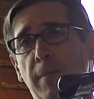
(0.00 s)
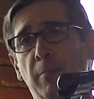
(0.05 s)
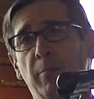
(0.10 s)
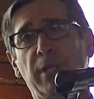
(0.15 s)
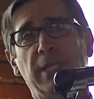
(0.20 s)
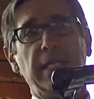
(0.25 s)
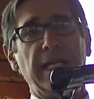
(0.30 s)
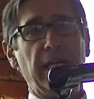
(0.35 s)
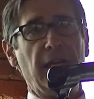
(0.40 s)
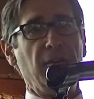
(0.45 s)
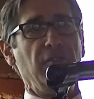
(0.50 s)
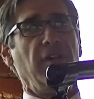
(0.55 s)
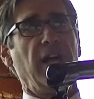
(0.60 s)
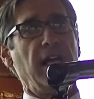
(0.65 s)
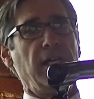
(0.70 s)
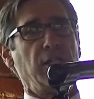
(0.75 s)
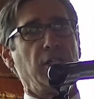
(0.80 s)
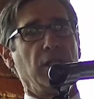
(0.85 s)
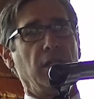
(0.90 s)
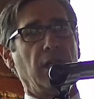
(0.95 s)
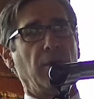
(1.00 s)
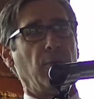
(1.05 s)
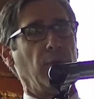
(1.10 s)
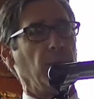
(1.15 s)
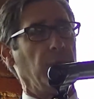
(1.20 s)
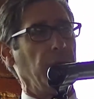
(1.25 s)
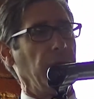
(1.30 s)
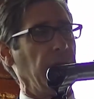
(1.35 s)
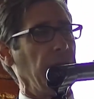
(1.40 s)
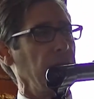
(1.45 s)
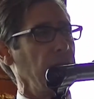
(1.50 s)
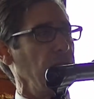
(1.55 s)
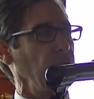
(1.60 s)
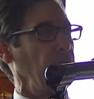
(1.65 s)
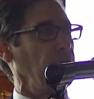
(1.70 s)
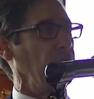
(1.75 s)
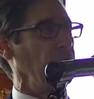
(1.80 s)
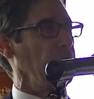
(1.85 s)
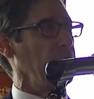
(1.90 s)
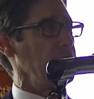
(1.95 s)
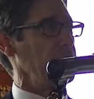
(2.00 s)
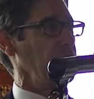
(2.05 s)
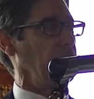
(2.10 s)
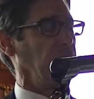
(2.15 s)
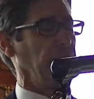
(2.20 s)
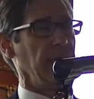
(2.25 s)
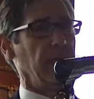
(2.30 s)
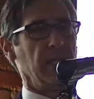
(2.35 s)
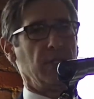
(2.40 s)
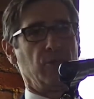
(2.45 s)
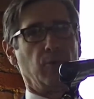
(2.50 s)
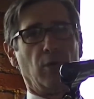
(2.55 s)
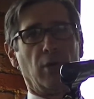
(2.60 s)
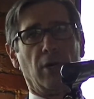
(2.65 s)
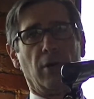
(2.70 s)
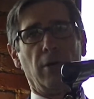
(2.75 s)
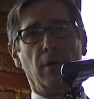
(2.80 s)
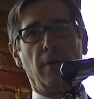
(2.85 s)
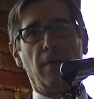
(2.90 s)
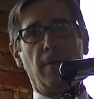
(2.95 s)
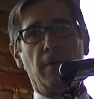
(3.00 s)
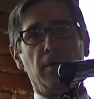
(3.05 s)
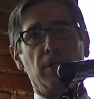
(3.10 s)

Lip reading: But the innovation that we're bringing to it recently is we're